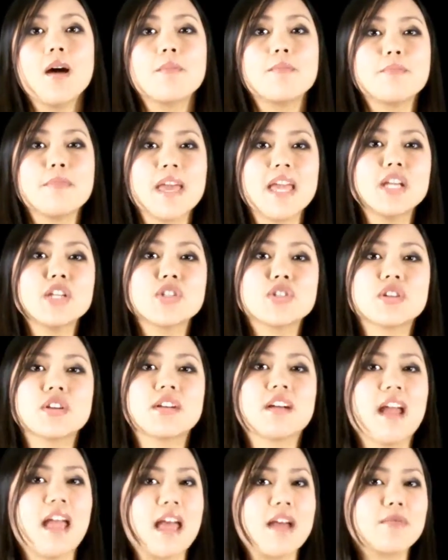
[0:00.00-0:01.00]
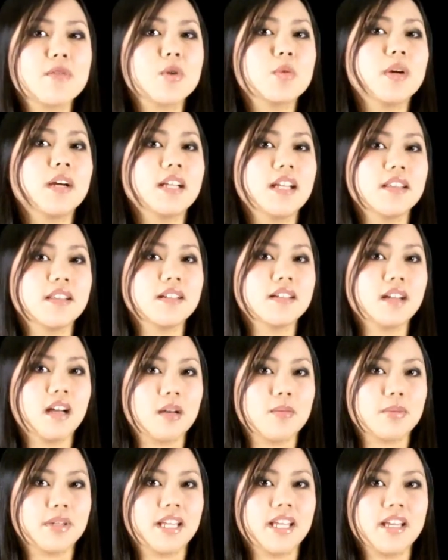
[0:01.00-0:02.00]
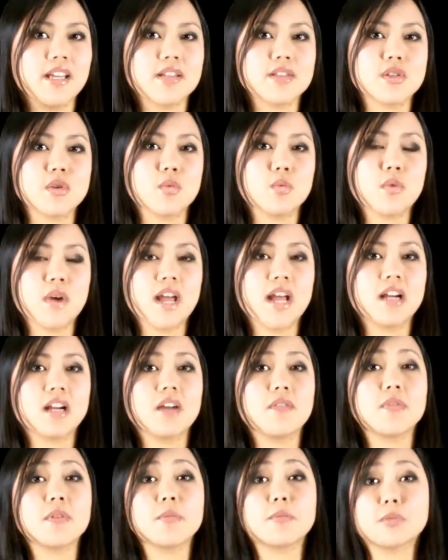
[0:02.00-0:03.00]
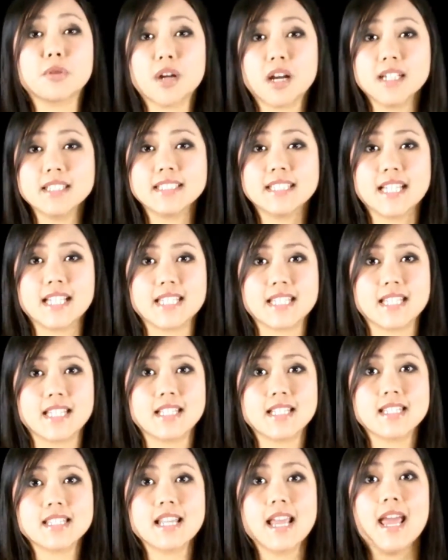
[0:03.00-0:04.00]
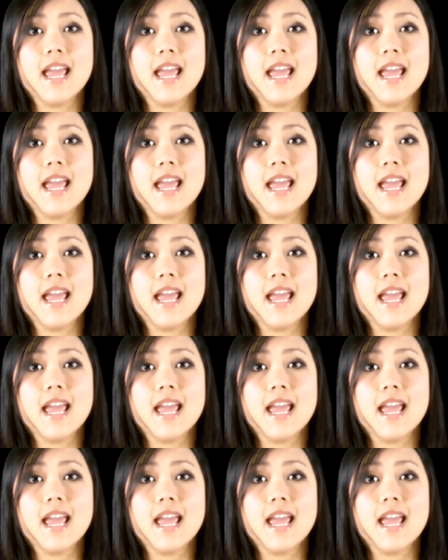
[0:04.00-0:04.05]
Make sure everyone in the company is aware of the processes